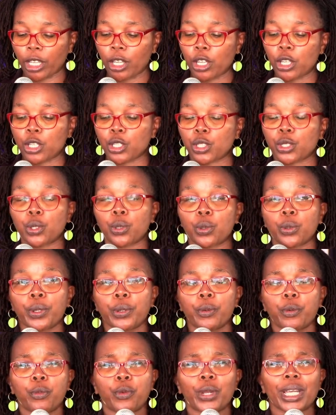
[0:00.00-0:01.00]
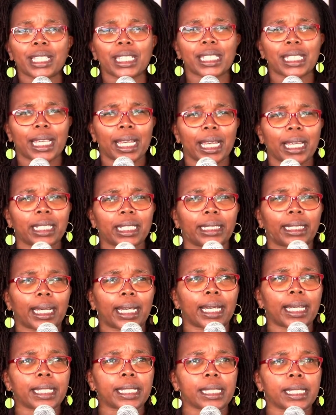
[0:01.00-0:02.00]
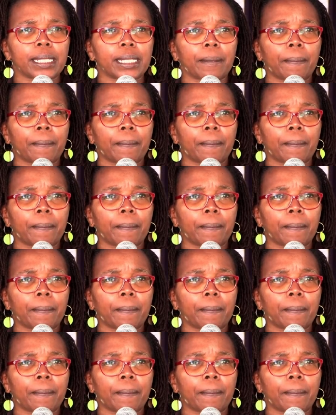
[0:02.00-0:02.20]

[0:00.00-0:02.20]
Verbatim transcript: So we are saying that